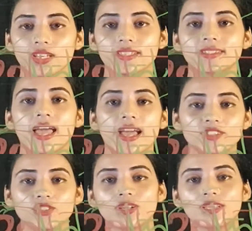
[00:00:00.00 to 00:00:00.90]
is
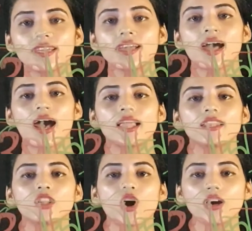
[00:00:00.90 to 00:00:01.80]
actually
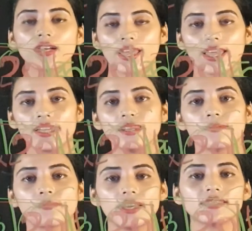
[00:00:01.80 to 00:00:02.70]
a log n
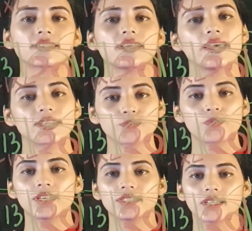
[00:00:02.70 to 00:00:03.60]
based
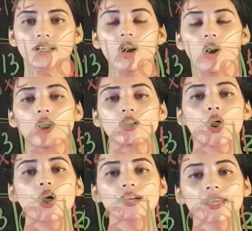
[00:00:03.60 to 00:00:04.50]
expression or
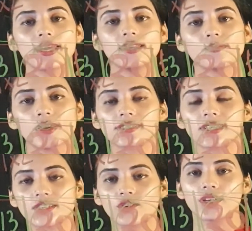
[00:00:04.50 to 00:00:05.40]
log n based
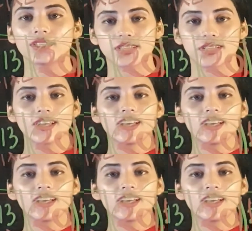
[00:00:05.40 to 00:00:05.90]
iteration.